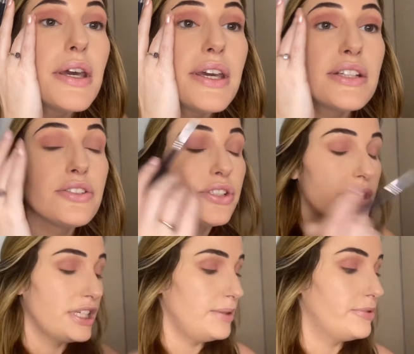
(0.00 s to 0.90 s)
and just
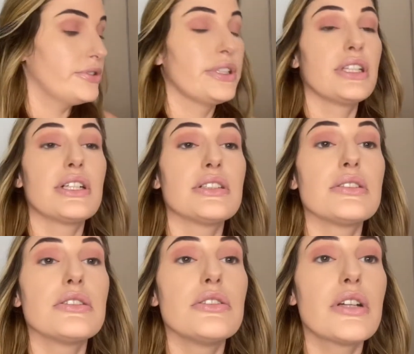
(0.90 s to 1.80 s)
keep doing it
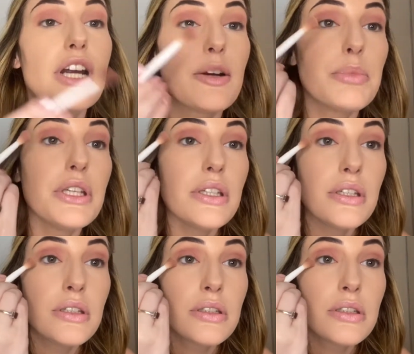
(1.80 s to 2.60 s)
until you're happy.